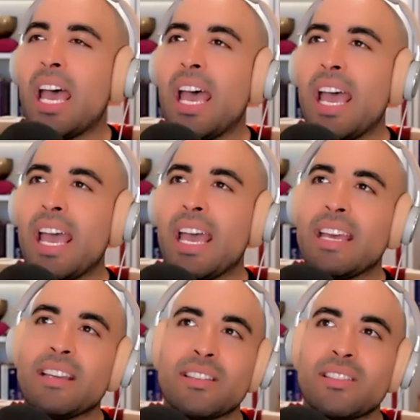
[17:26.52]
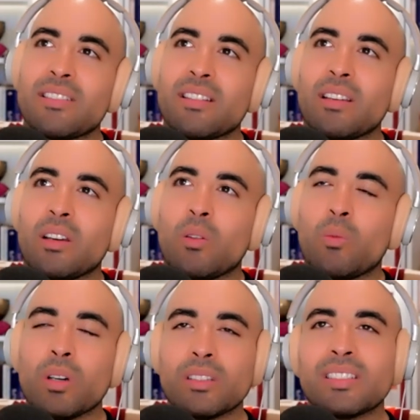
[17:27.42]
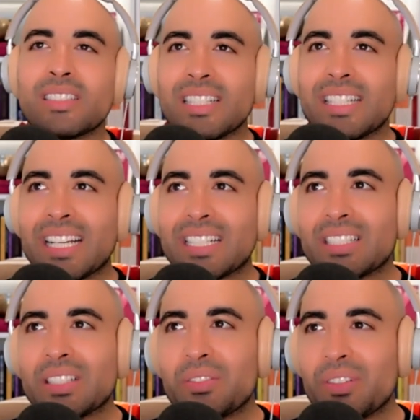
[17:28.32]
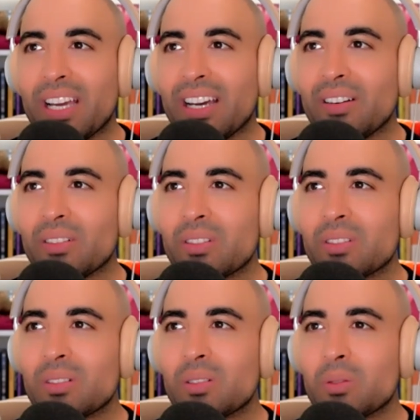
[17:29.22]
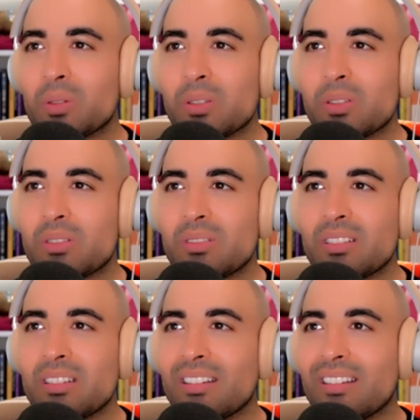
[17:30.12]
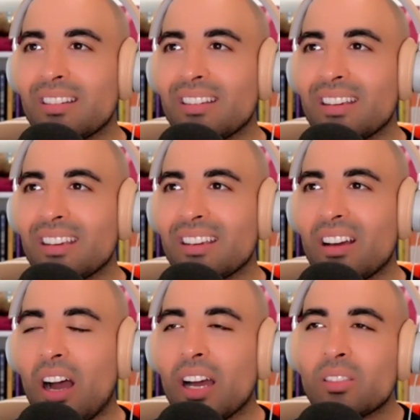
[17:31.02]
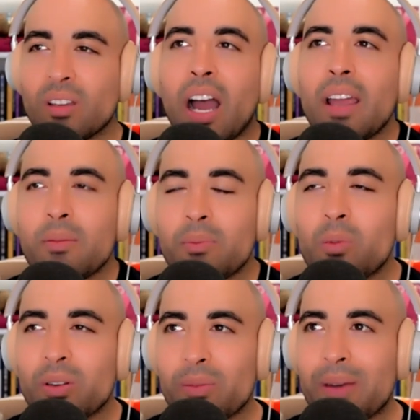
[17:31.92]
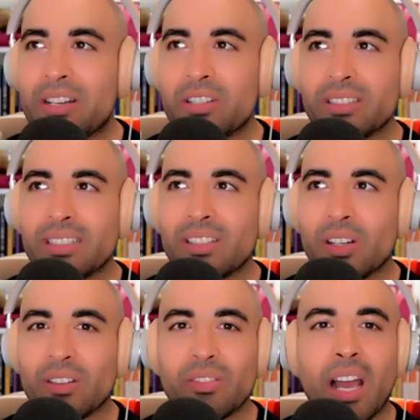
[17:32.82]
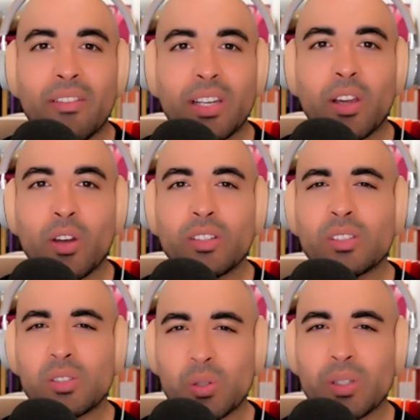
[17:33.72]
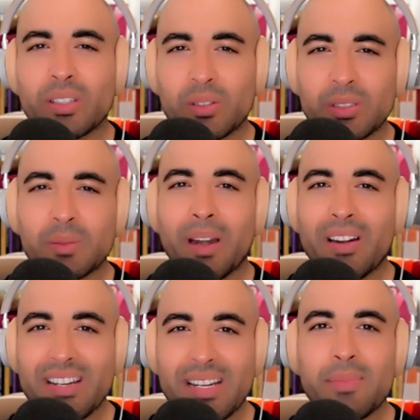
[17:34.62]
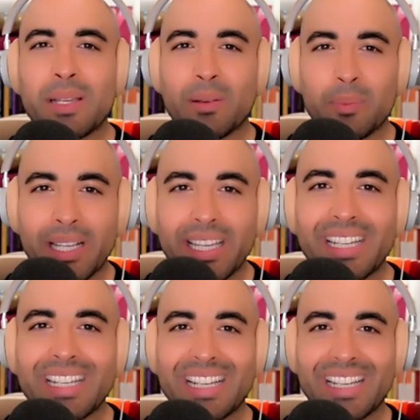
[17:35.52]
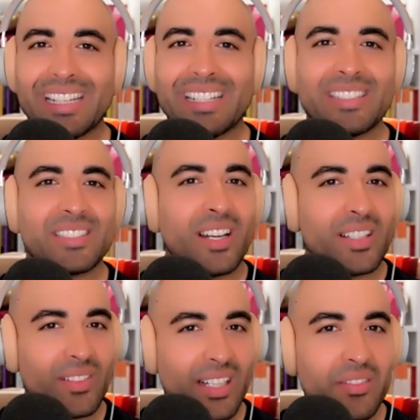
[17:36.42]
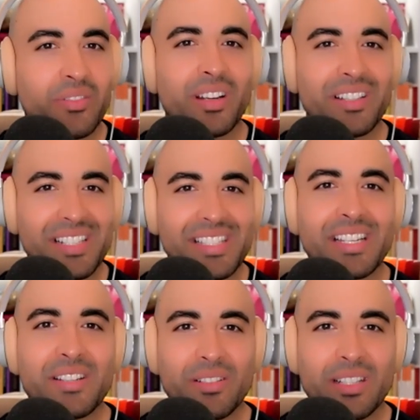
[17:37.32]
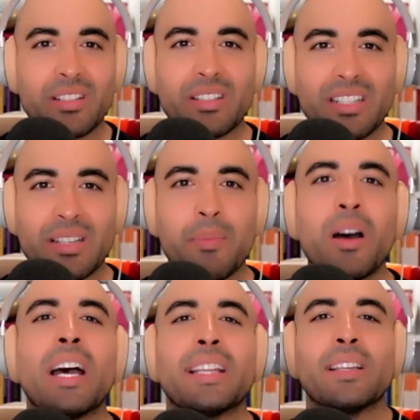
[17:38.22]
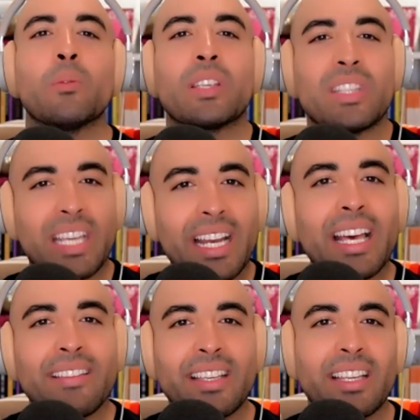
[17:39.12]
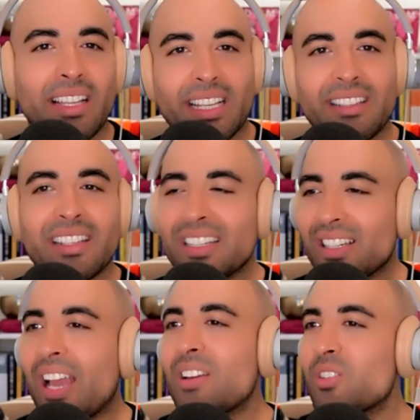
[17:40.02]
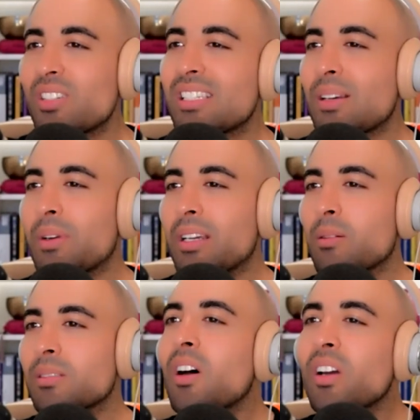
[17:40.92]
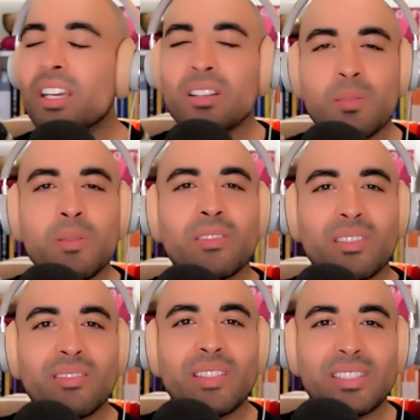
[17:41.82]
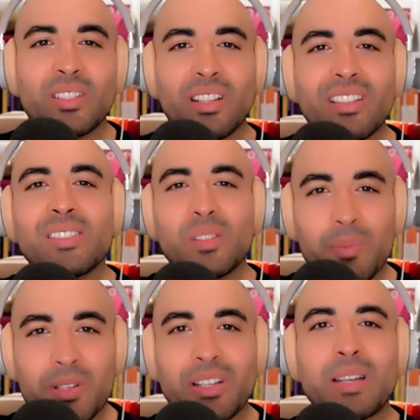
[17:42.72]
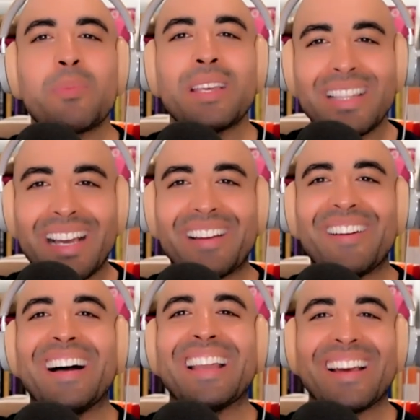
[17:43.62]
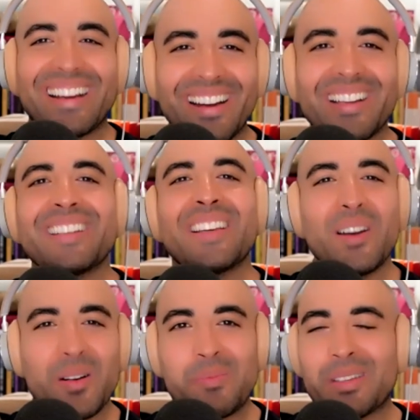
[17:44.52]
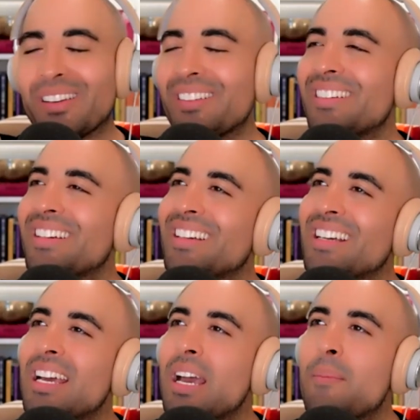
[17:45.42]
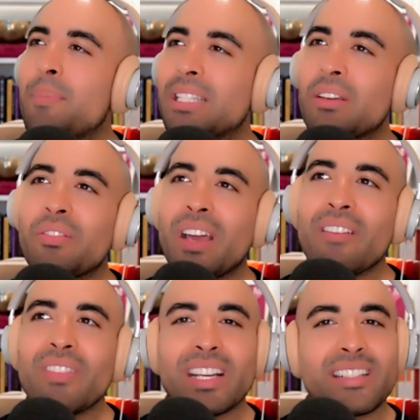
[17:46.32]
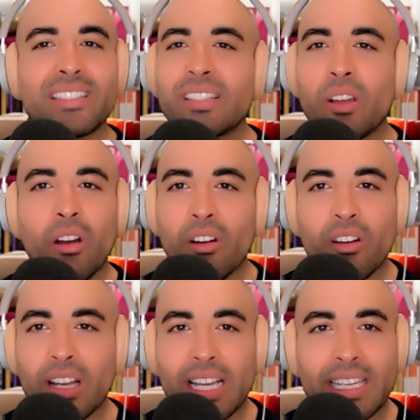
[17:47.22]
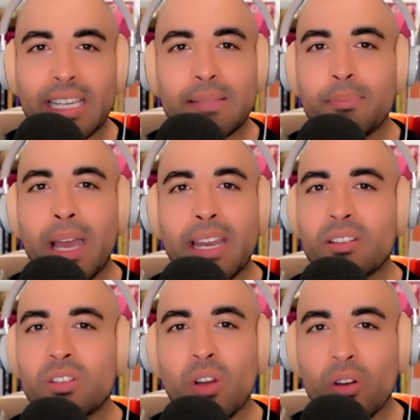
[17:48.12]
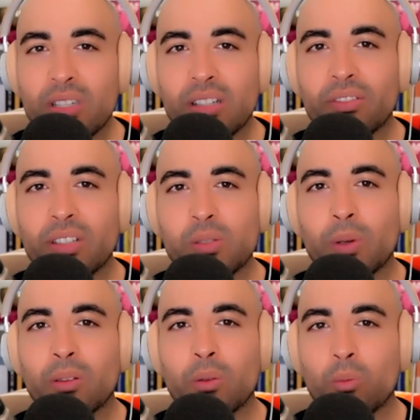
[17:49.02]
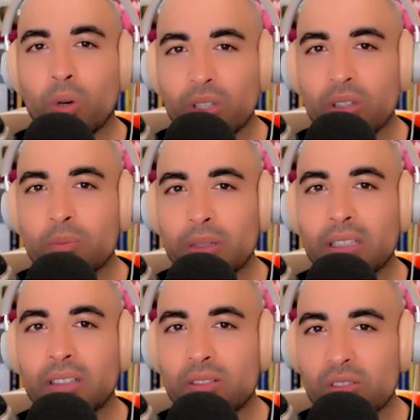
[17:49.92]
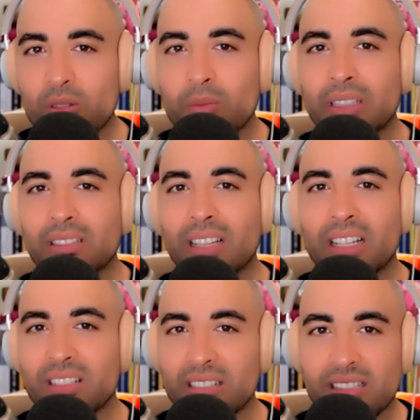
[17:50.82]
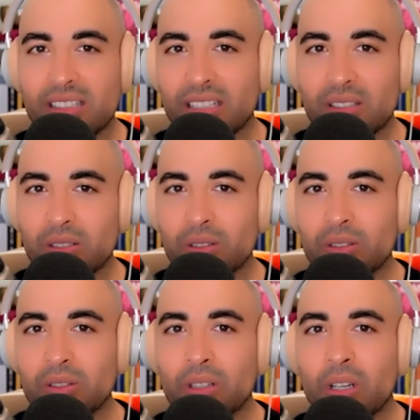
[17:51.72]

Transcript: And what the study actually found was, I would have imagined that, you know, if you're having heard the story of the Good Samaritan and being replaying in your head and it's kind of like front and center in your mind, that when you get out there, like, and you see someone else, oh yeah, I've just been researching, oh, this is an opportunity to be that guy, like I could help, you know. But they found that actually no, like it made no difference whether what you'd been consuming slash listening to.